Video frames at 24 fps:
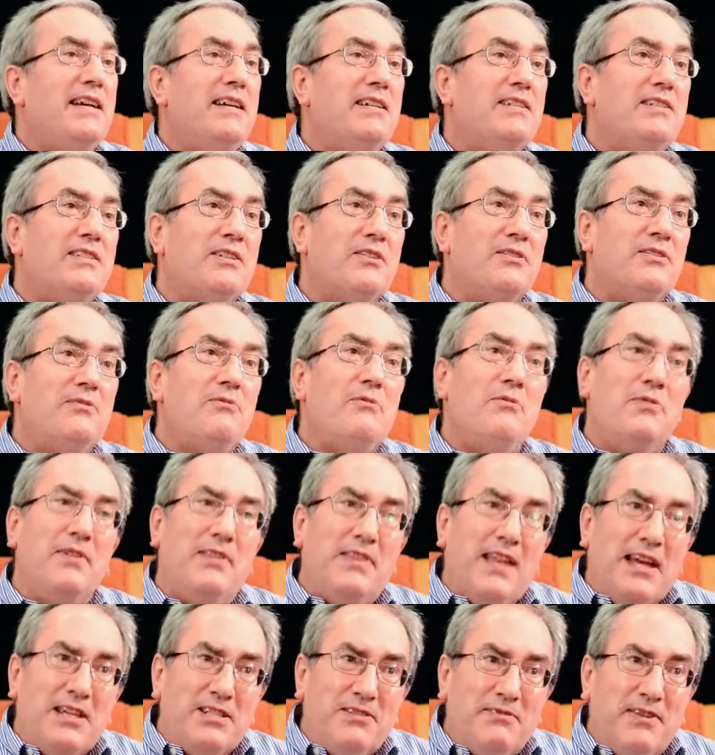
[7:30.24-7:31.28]
So
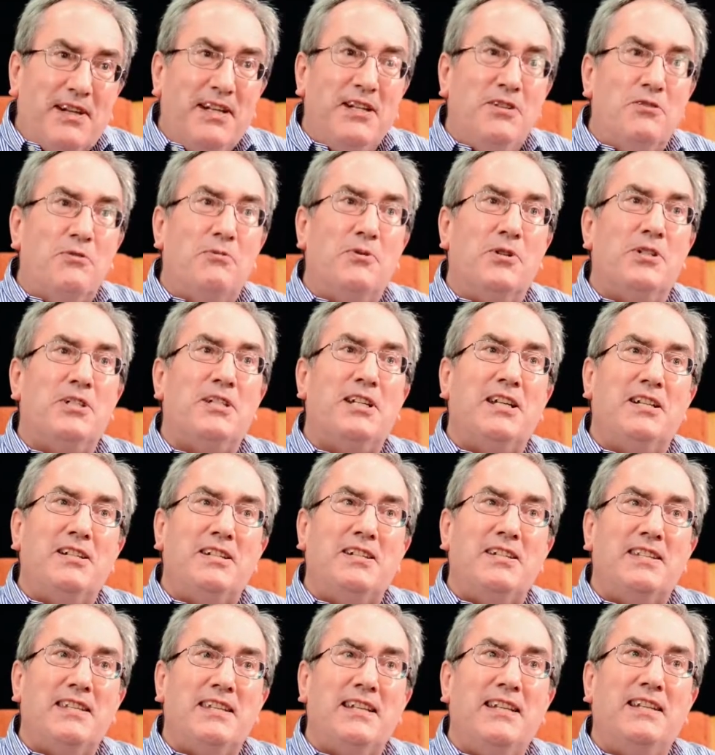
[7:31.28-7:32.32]
that's very rewarding
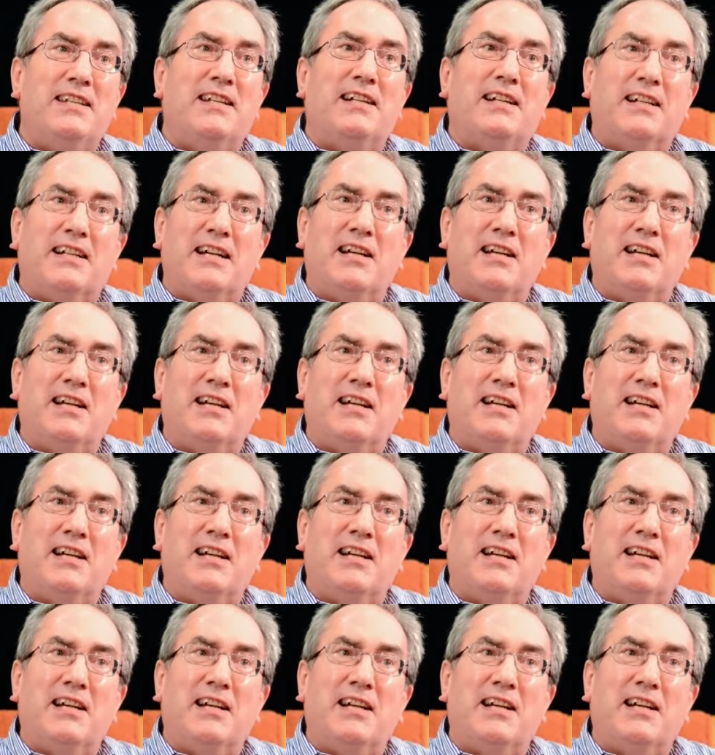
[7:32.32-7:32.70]
to see that